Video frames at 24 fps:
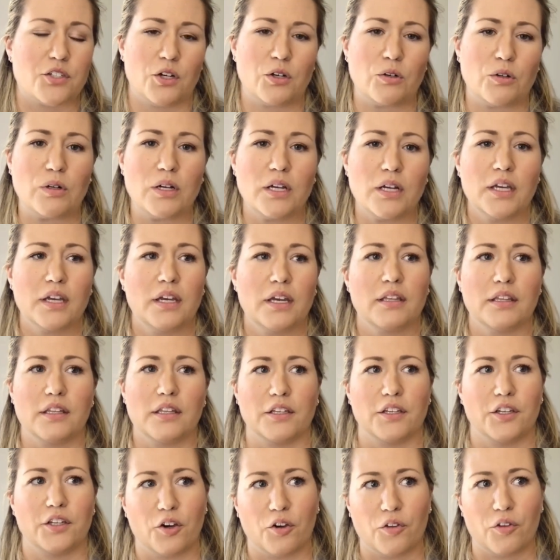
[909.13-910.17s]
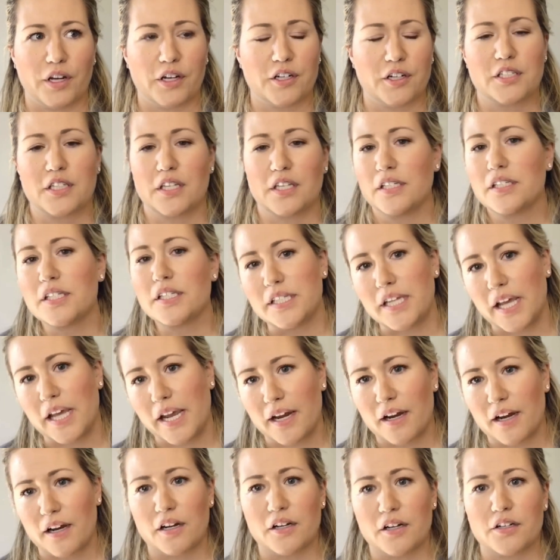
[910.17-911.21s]
So, there's the
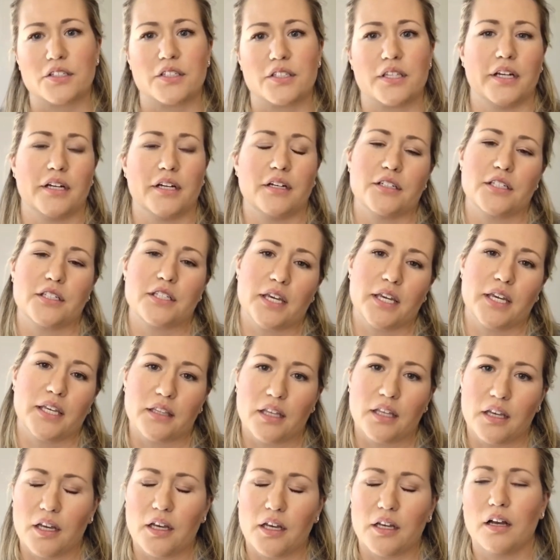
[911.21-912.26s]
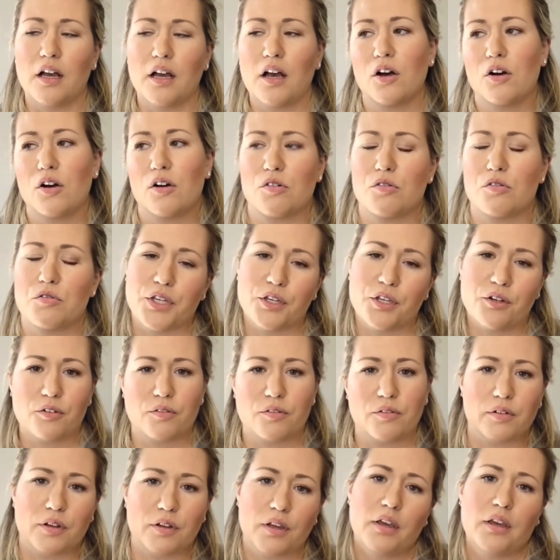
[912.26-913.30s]
stares, there's like oh, you
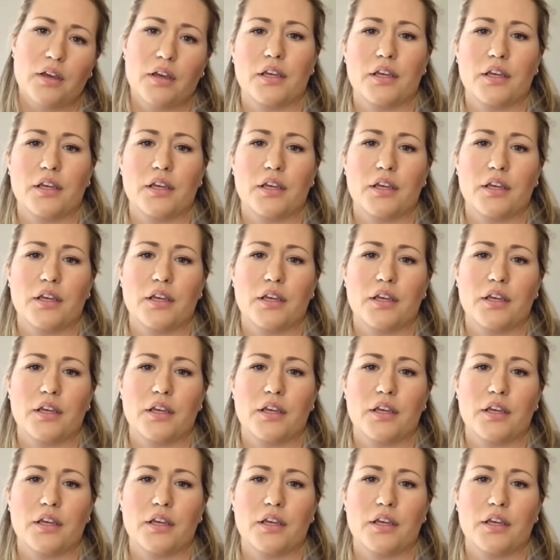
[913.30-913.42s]
don't,